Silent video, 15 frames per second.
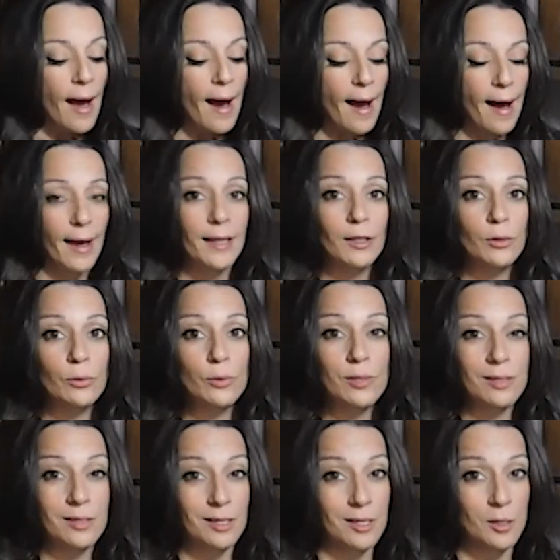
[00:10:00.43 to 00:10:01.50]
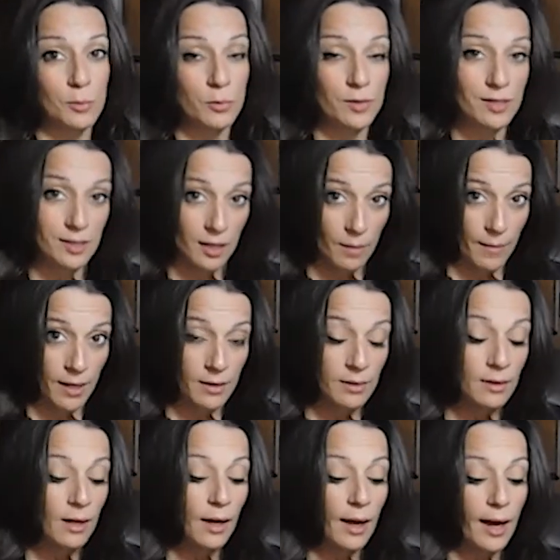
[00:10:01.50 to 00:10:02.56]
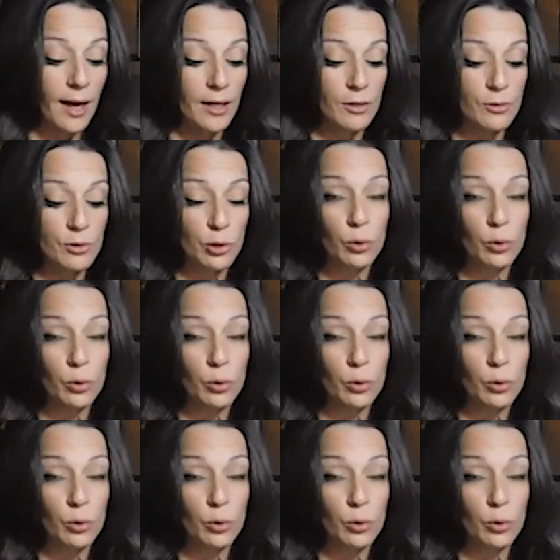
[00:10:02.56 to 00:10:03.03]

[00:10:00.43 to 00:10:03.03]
I used a teaspoon of cinnamon. I used a